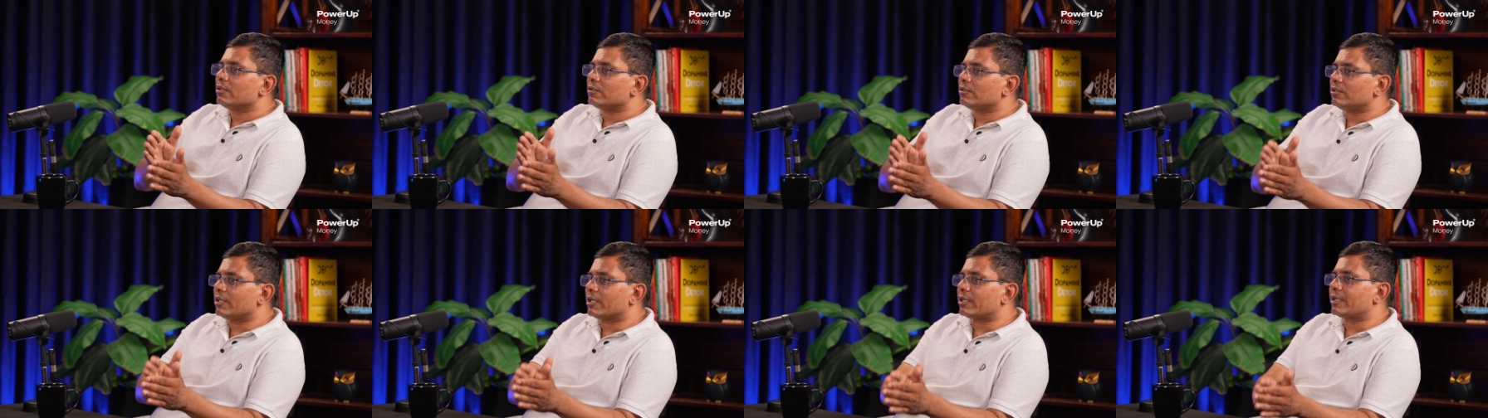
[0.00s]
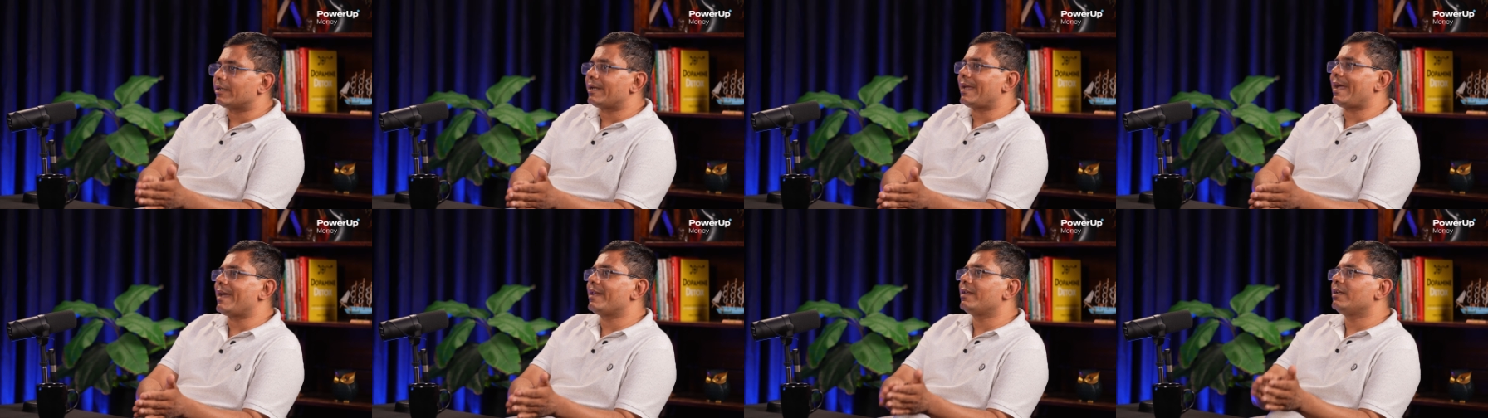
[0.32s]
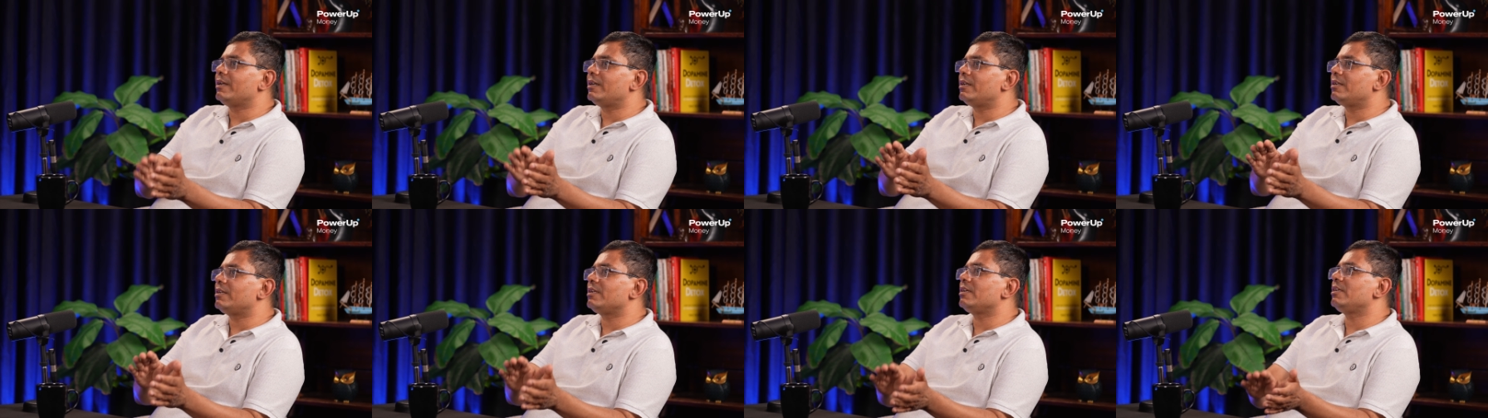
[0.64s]
the
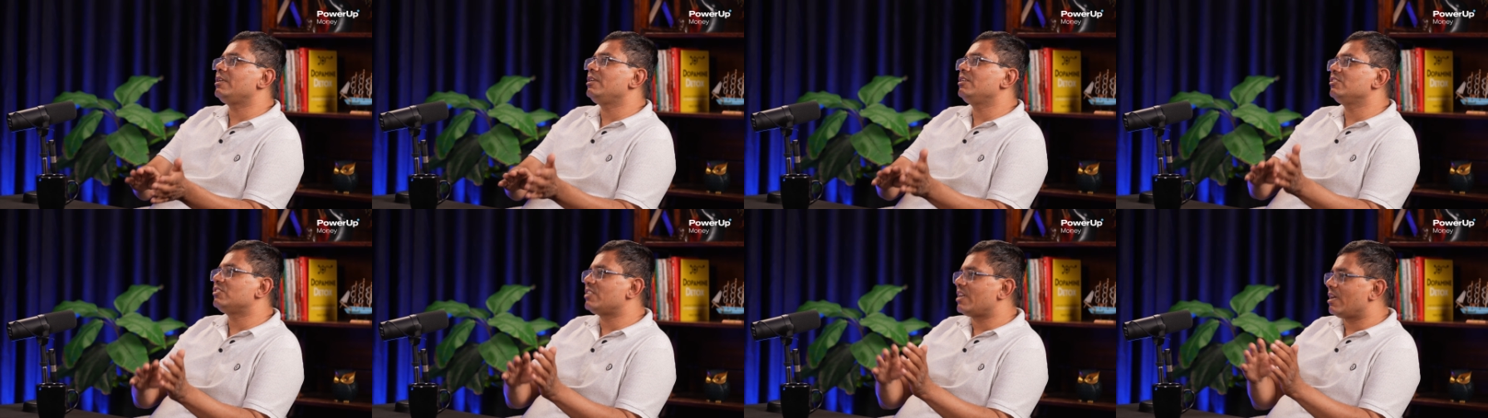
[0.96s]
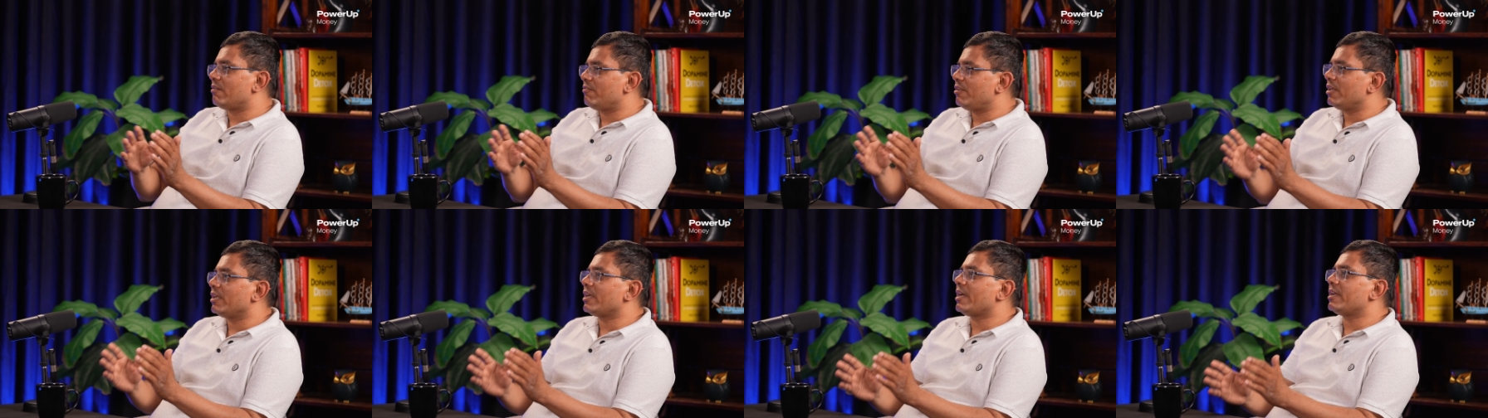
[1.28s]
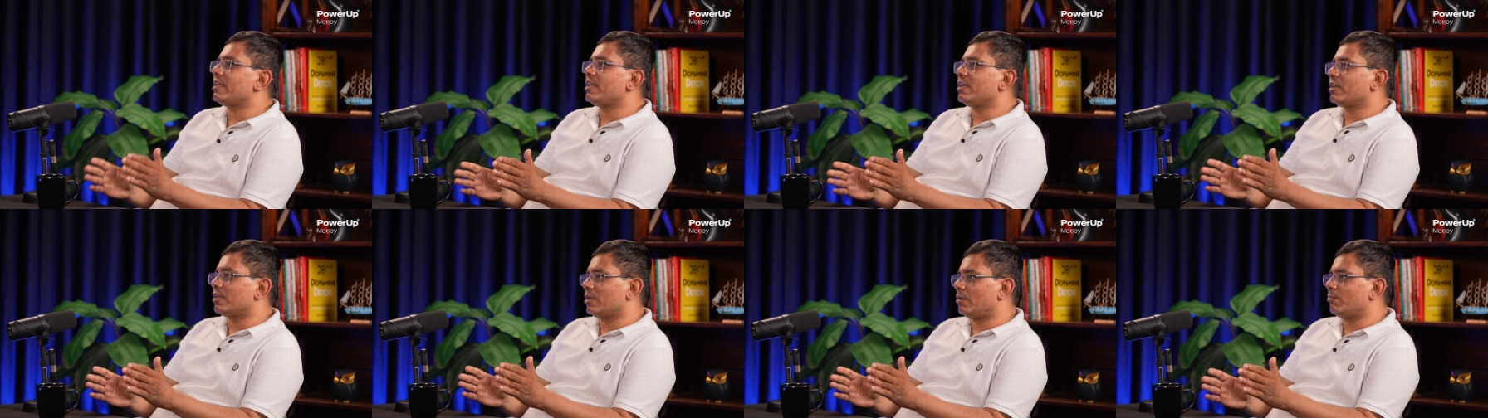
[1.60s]
tenant is having
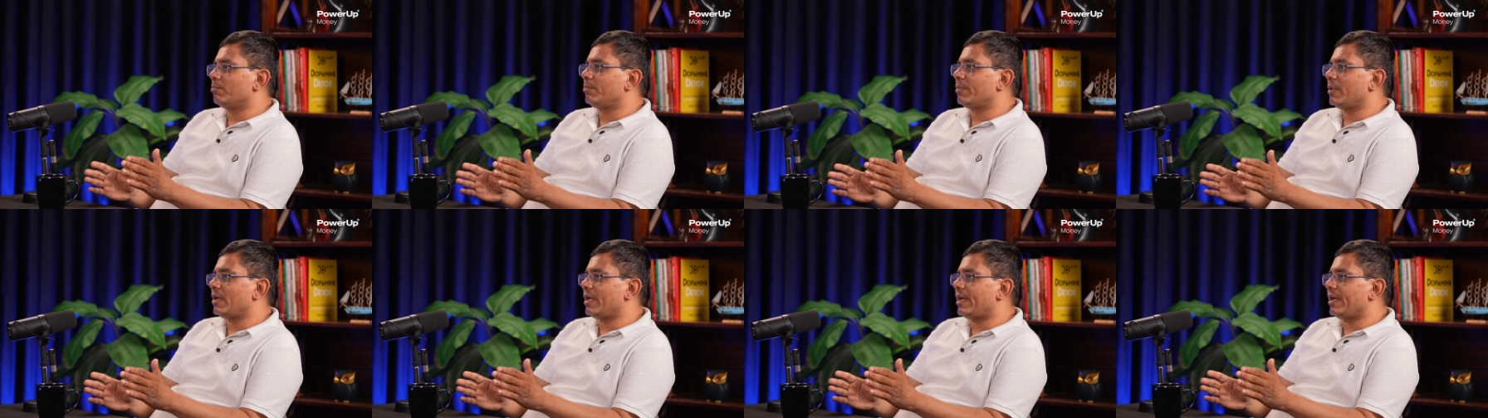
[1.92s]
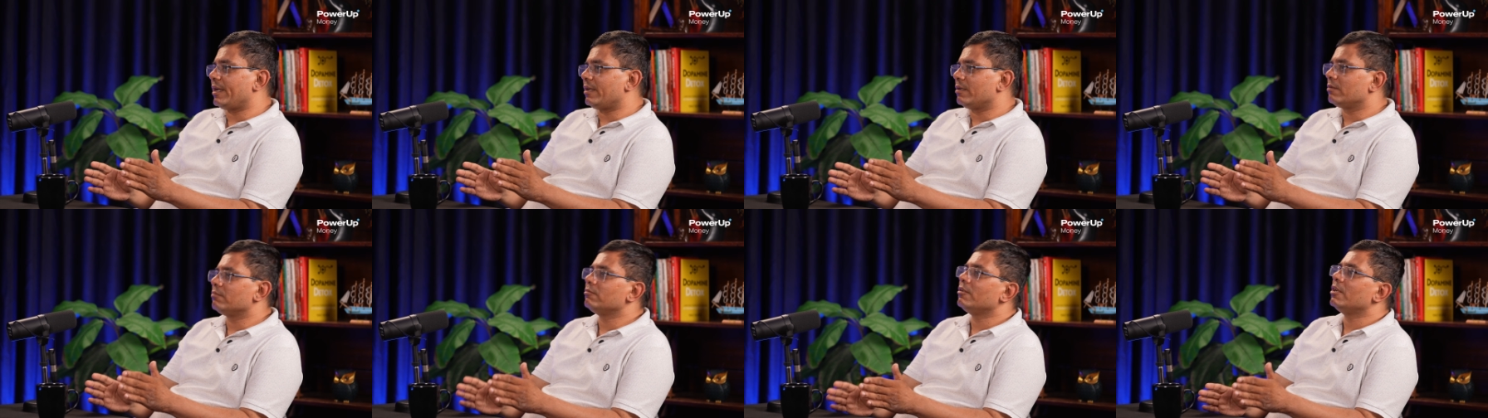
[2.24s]
any complaint,